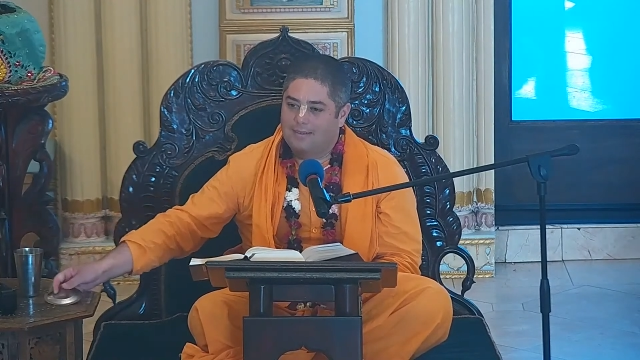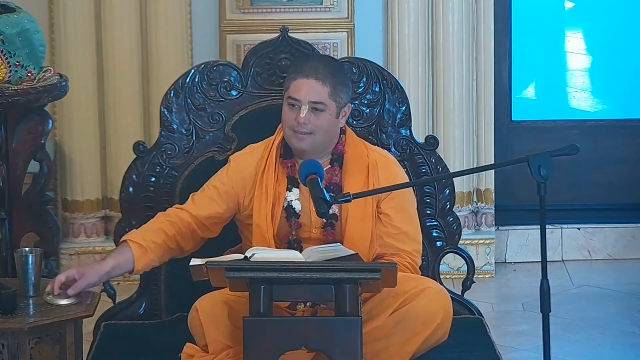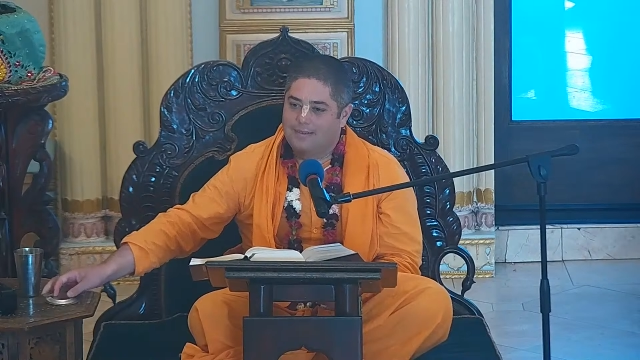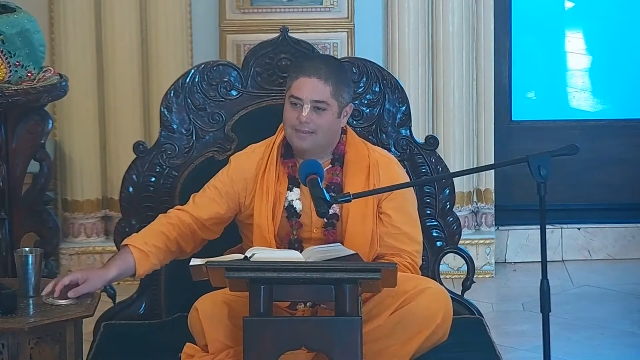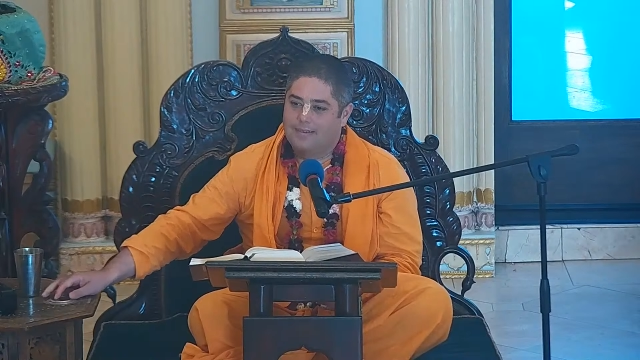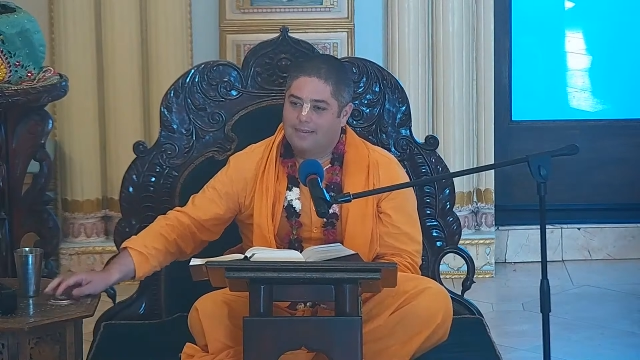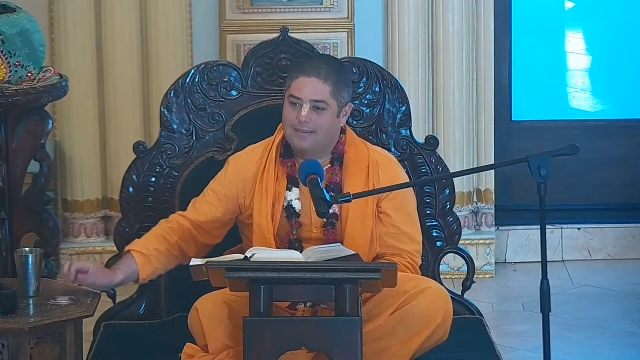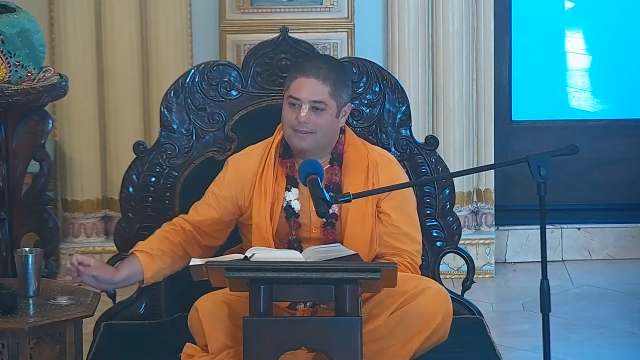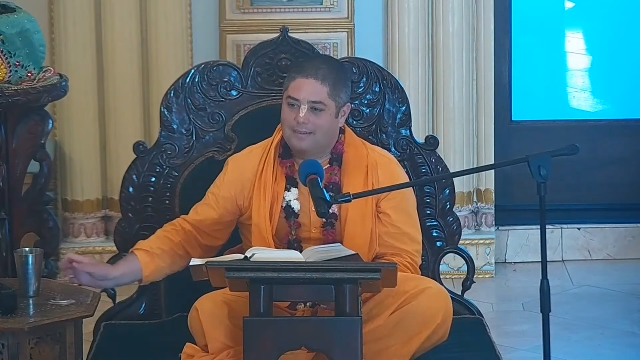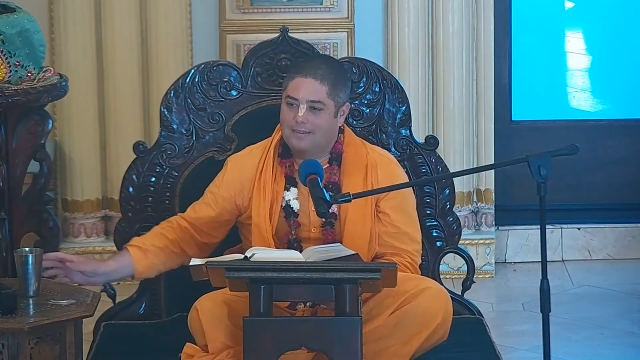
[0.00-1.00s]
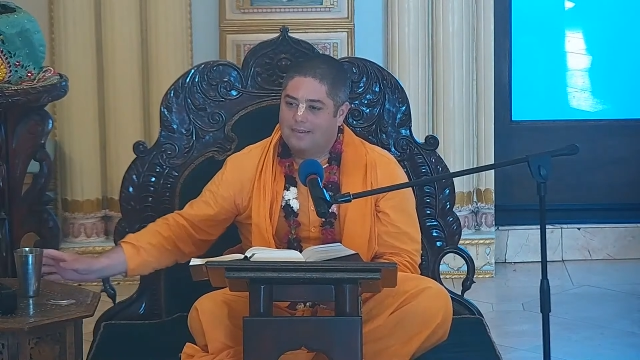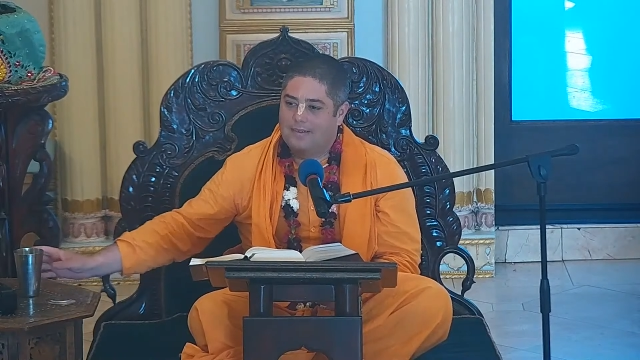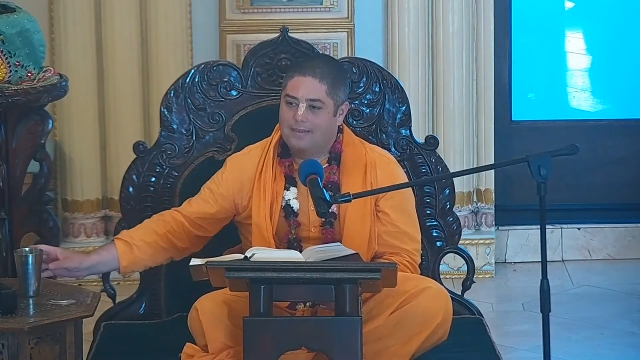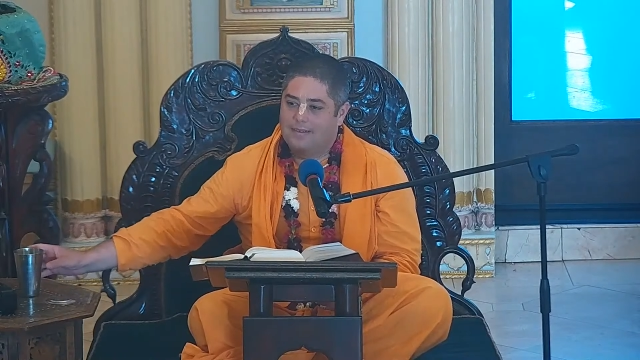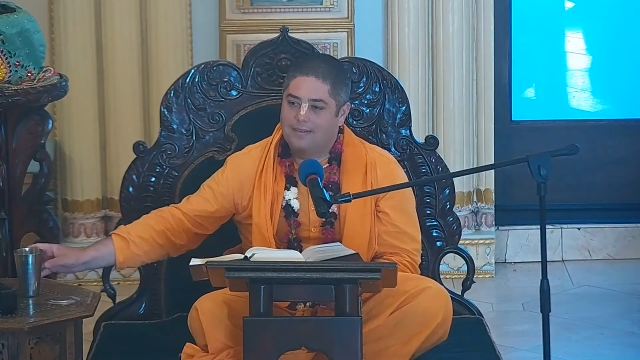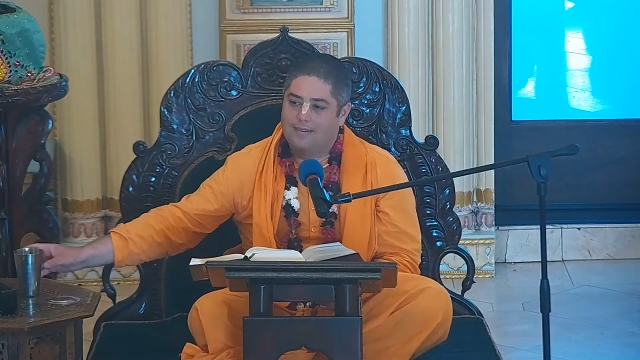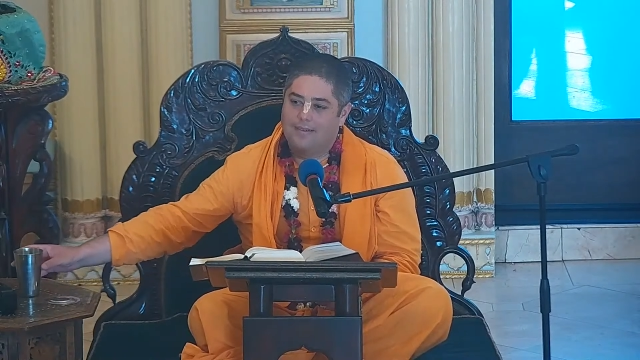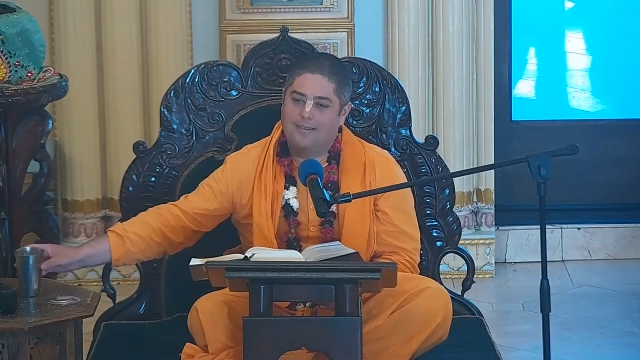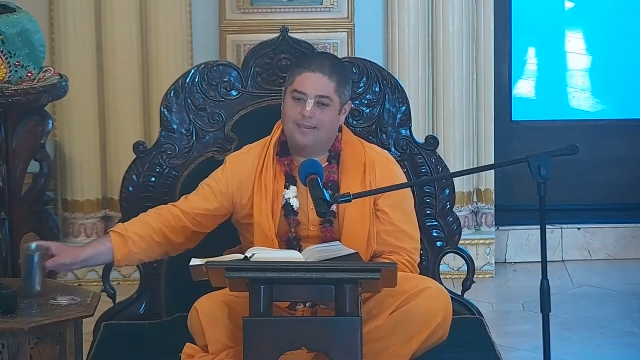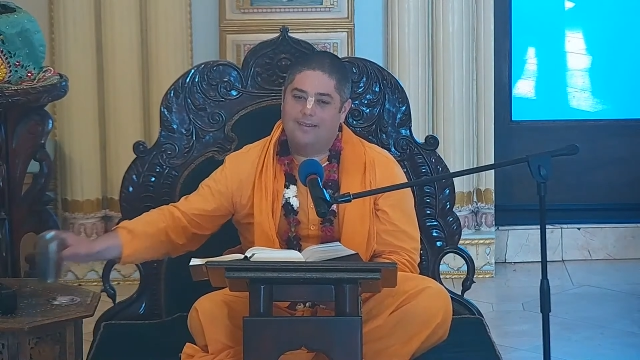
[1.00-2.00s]

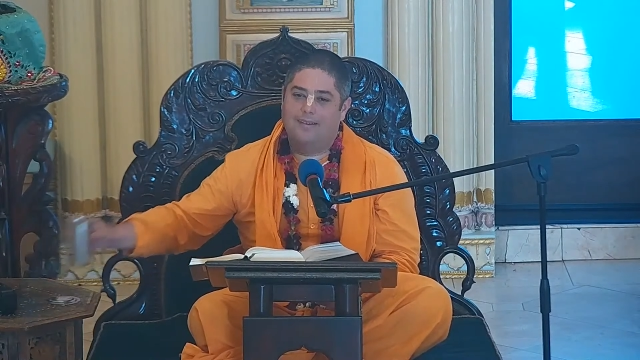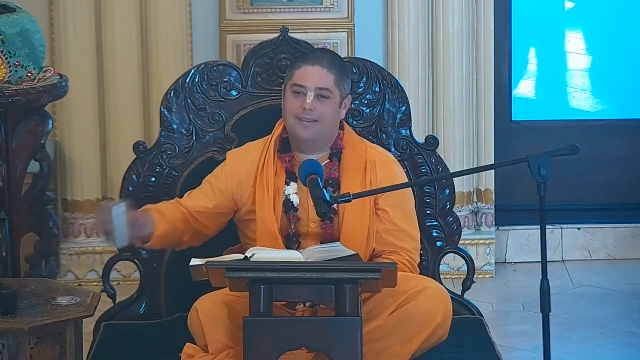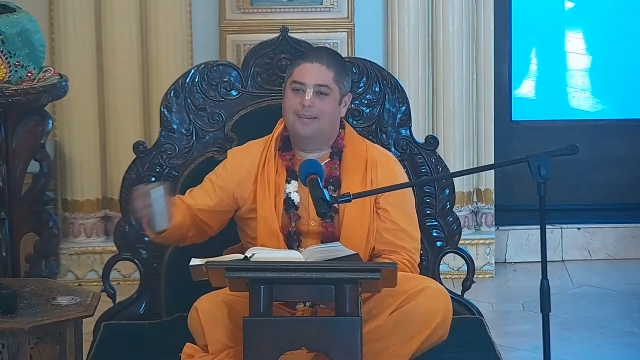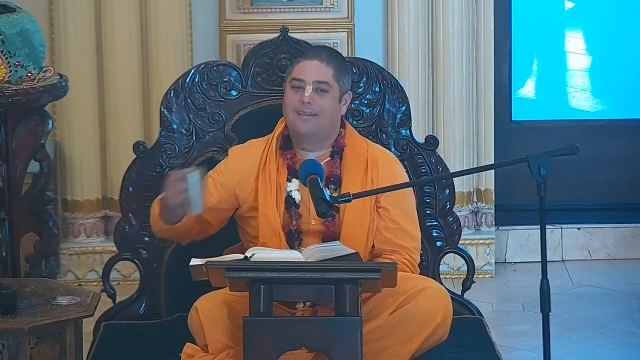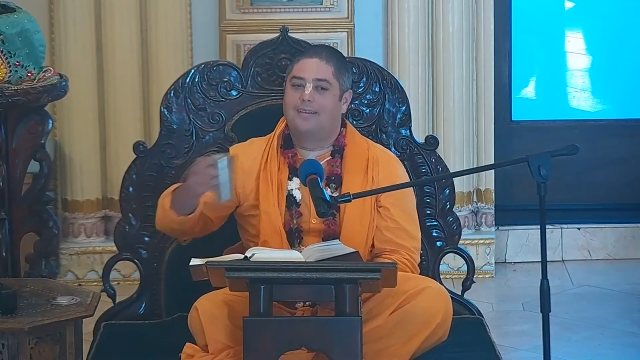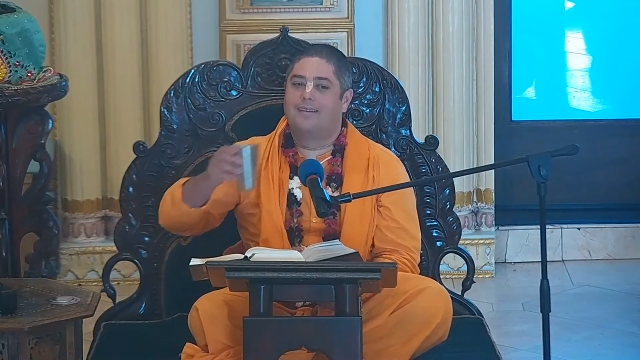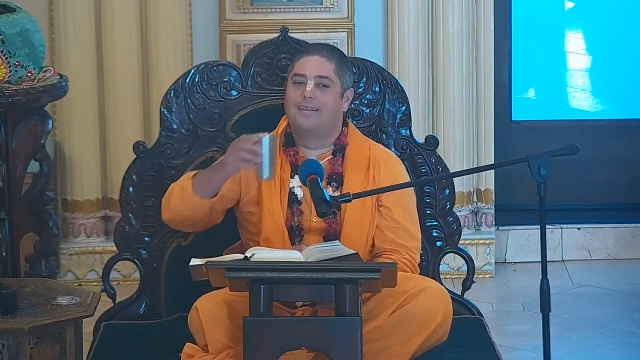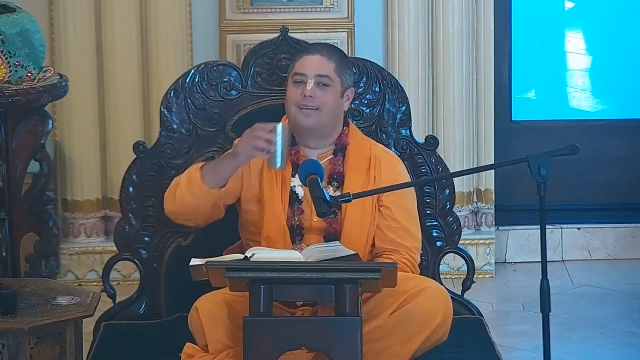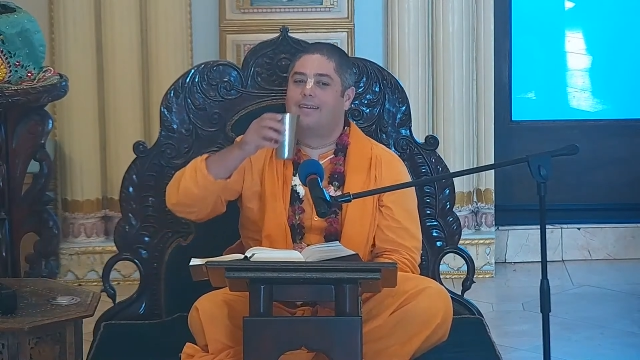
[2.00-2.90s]
[no speech]